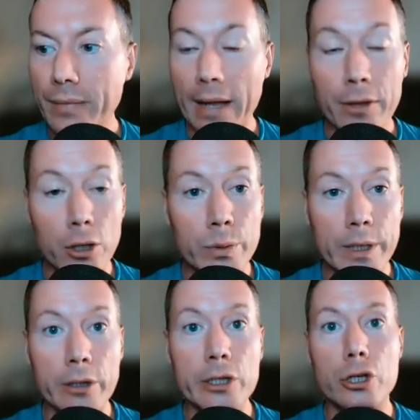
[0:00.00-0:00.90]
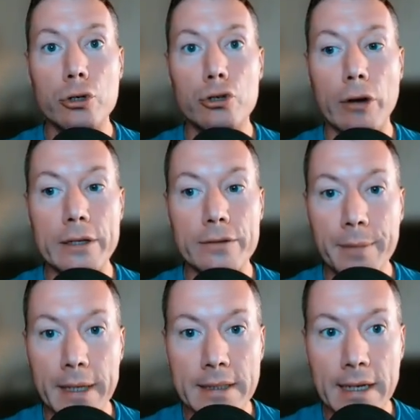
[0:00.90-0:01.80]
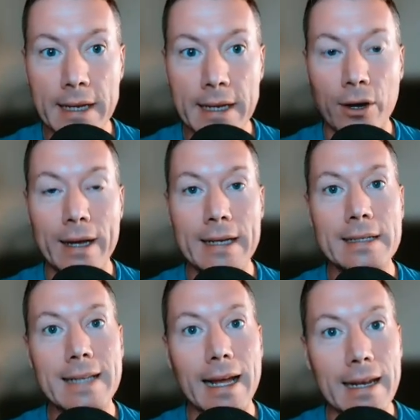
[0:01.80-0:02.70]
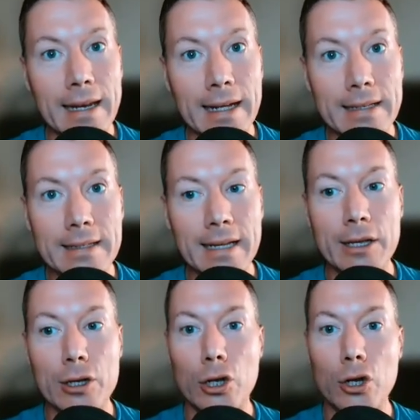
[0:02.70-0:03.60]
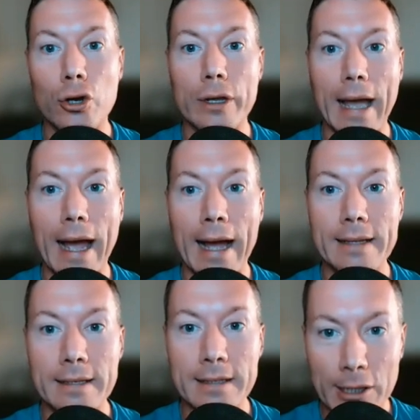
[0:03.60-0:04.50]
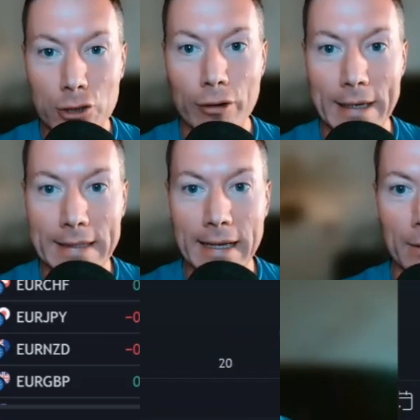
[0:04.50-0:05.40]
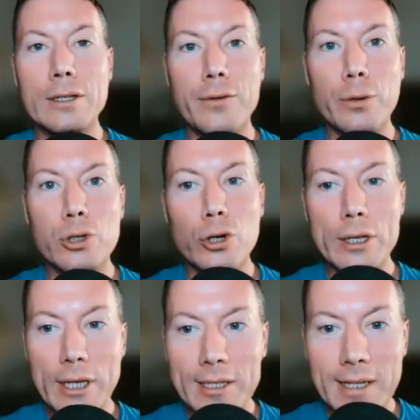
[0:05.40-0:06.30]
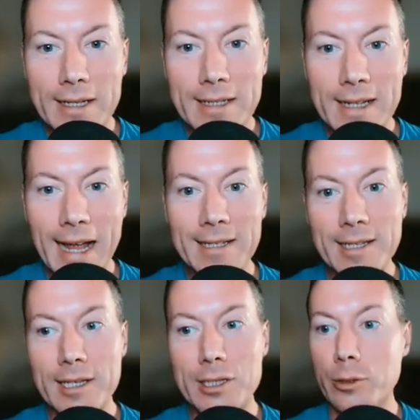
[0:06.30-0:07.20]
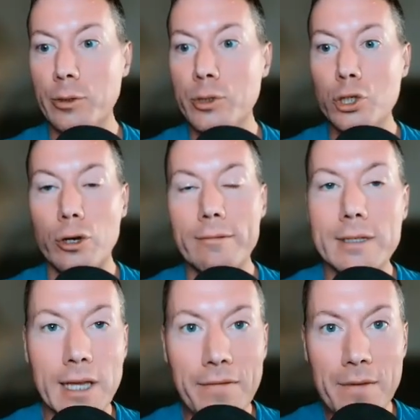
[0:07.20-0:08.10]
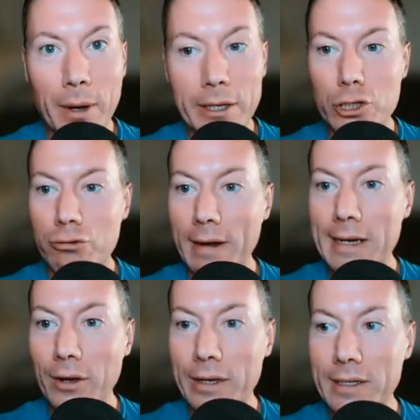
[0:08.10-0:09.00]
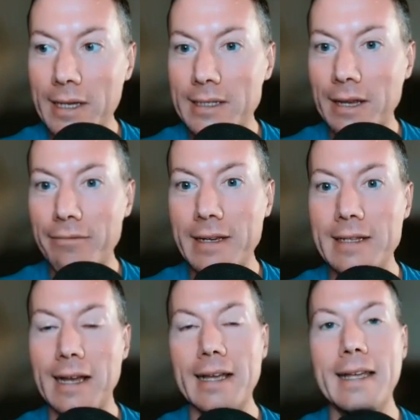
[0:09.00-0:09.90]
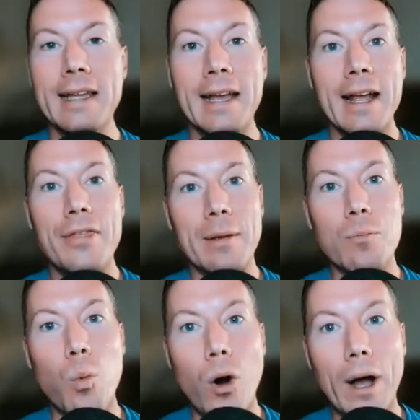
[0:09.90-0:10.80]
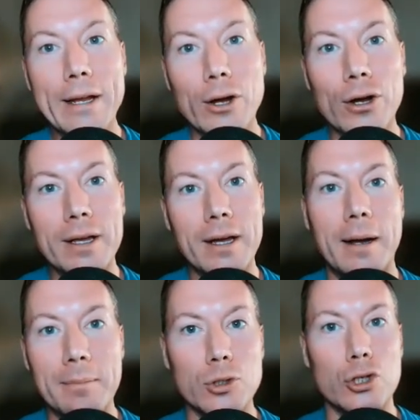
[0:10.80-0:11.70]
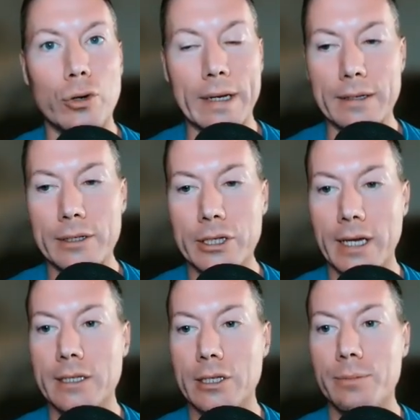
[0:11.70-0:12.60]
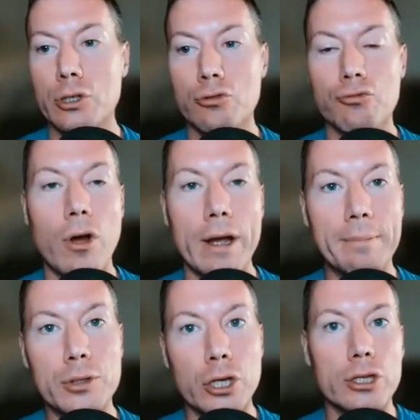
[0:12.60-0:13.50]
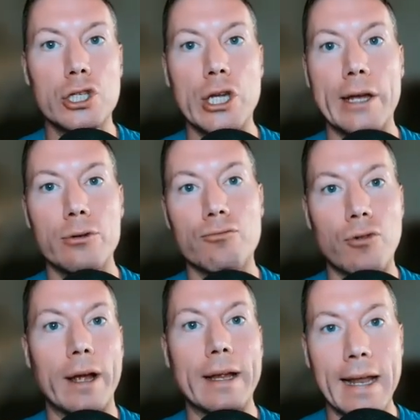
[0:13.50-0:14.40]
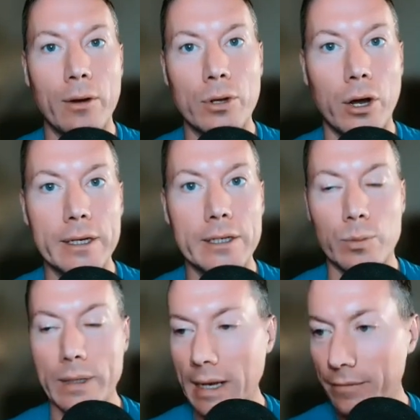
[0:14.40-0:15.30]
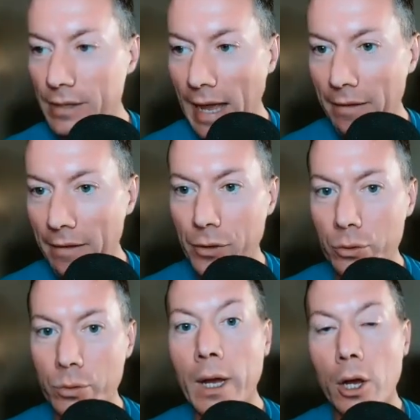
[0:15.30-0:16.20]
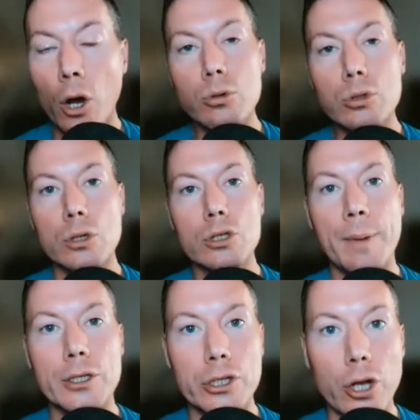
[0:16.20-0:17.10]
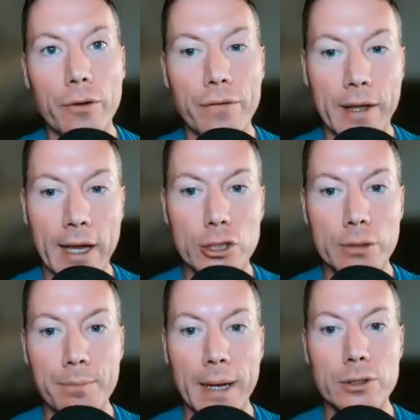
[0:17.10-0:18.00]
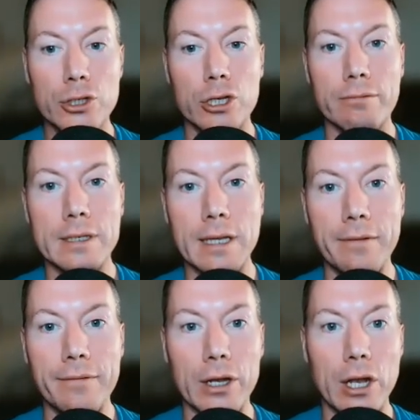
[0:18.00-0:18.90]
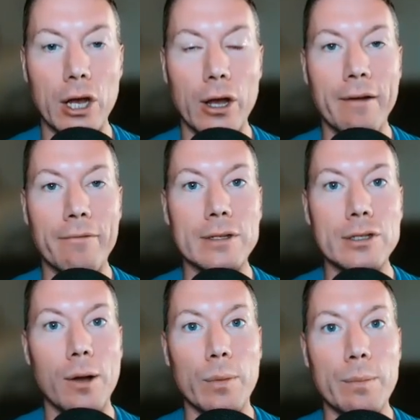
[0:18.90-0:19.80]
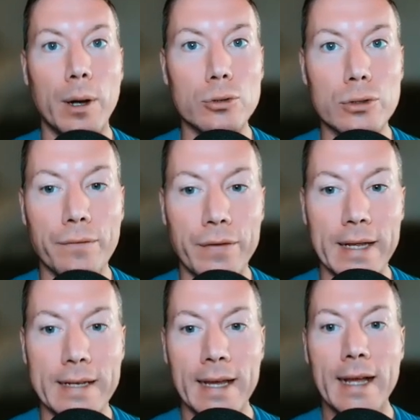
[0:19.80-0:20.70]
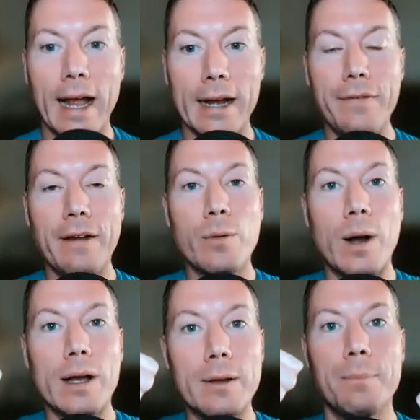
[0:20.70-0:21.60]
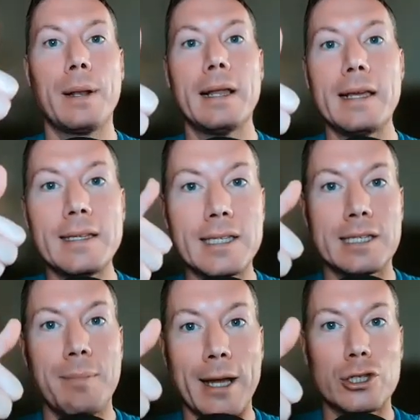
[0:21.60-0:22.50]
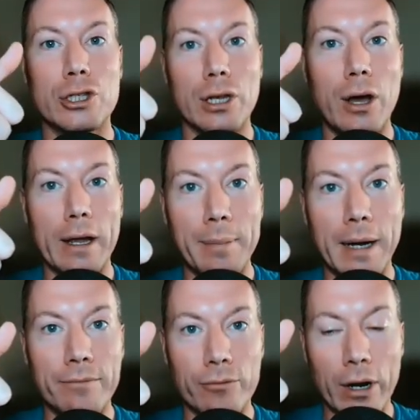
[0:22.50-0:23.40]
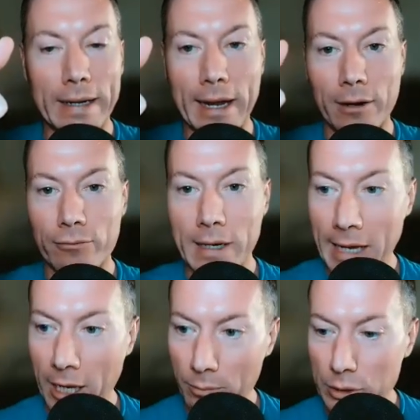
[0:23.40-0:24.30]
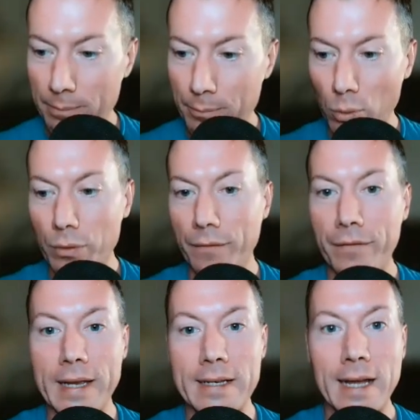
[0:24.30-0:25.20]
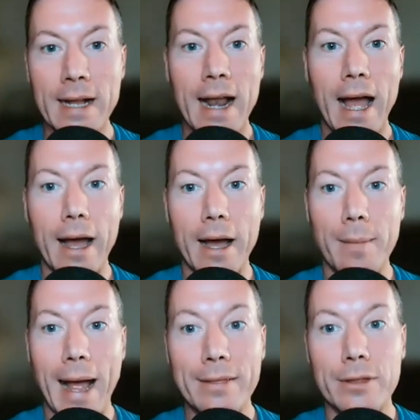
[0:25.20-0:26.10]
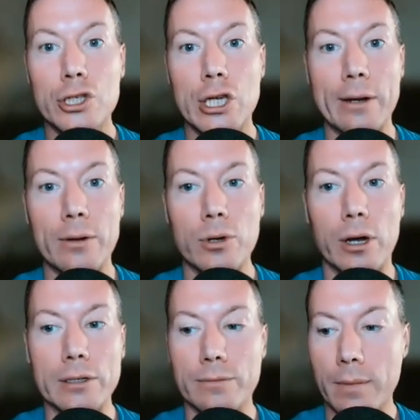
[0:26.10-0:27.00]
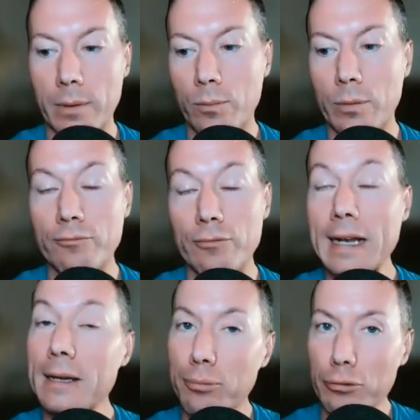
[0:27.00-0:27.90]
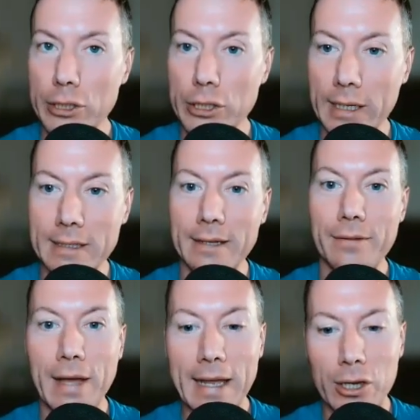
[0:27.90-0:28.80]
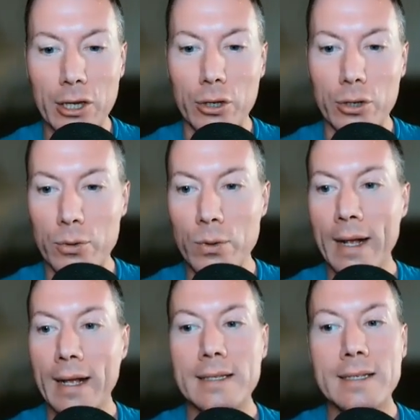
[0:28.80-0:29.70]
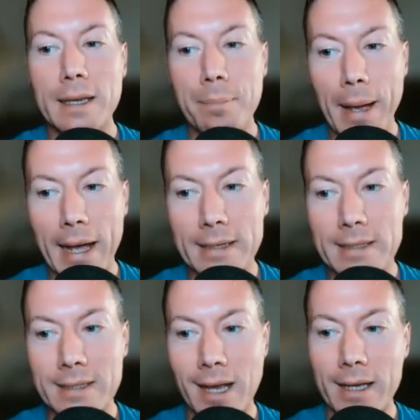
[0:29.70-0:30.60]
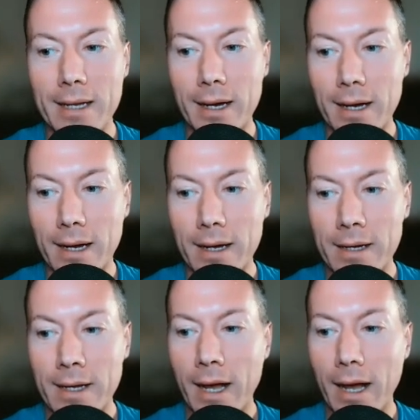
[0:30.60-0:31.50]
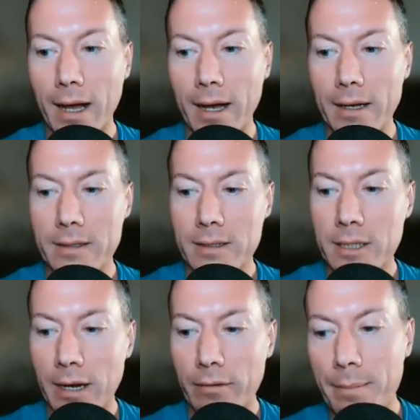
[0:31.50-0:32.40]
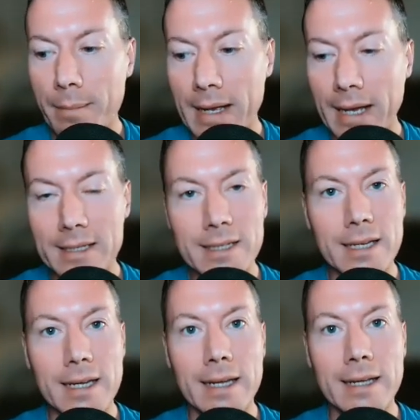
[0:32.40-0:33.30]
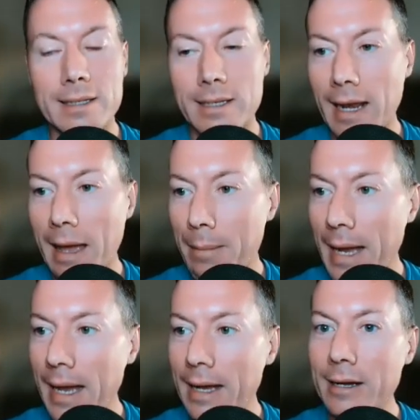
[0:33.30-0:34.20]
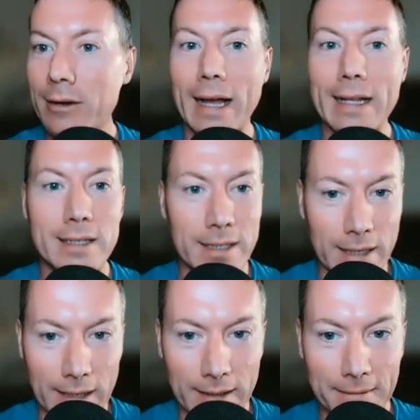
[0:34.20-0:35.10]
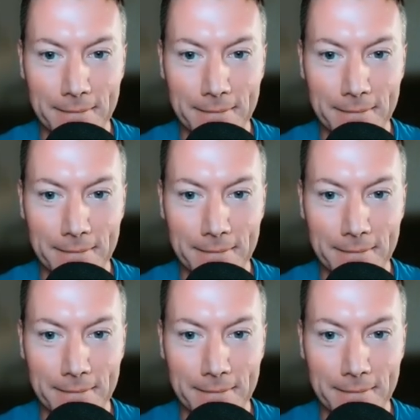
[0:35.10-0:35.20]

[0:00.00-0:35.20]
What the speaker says: And those were the only two trades from yesterday, guys. Let's take a look at today's trades now. Guys, if you enjoyed yesterday's analysis and you enjoy receiving my trade ideas every day, then why not come join us? Yeah, subscribe to the channel right now, guys. We'd love to have you. Also, smash the notification button so you receive an alert every time we post a vid. And if everyone could please smash the like button right now. Really helps support the vid and the channel, guys. We really appreciate it. Thank you. Sipas, takar, tera makasi, salama, grazie.